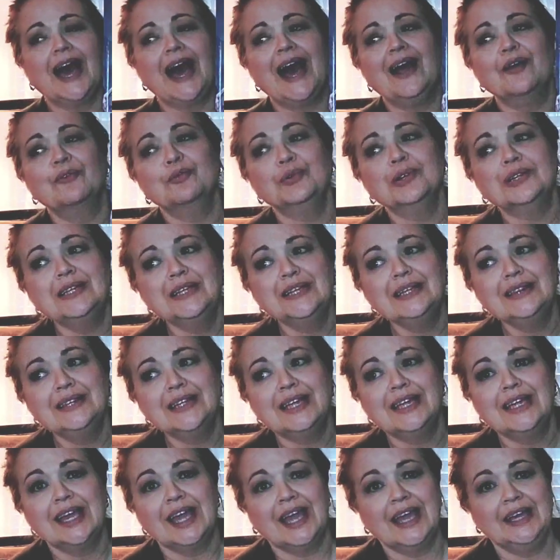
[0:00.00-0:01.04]
I really
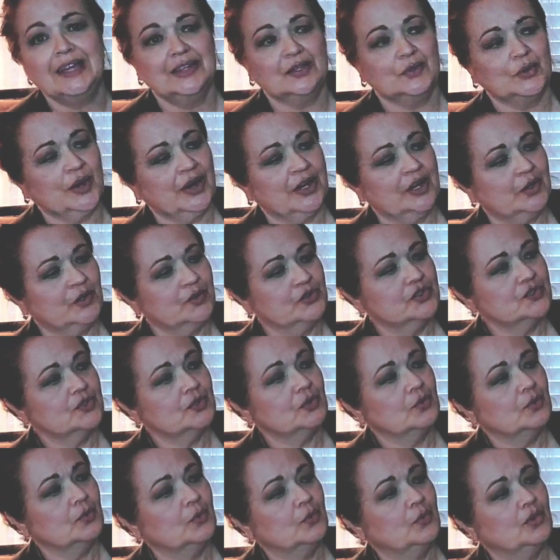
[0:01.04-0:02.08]
think eighth
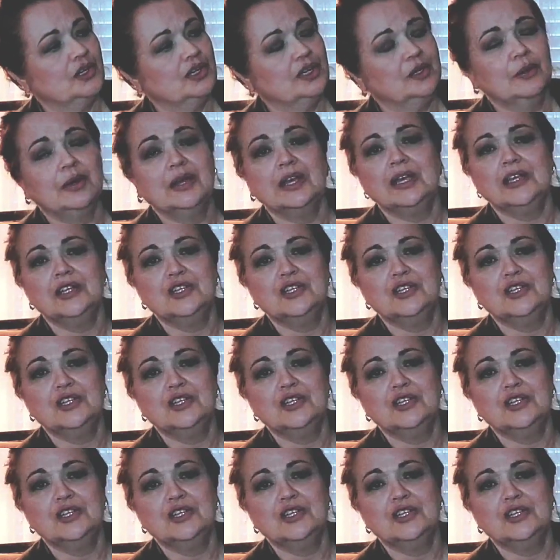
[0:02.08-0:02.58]
graders would